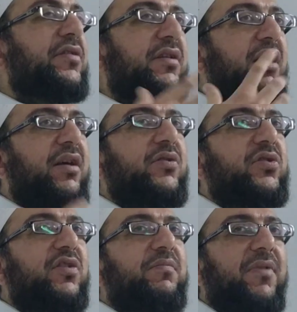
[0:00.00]
hundreds
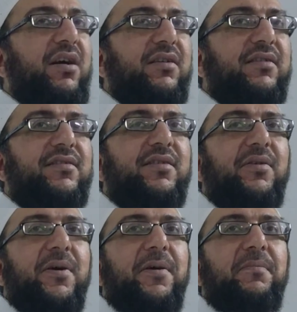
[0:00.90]
of miles
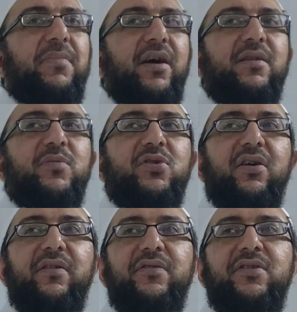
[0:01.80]
by
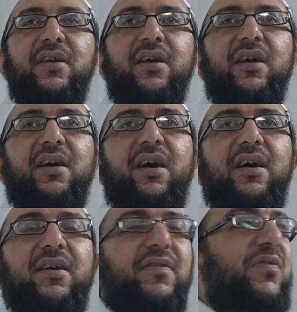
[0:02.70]
themselves,
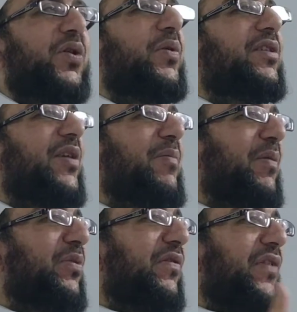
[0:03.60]
following the rabbit-proof fence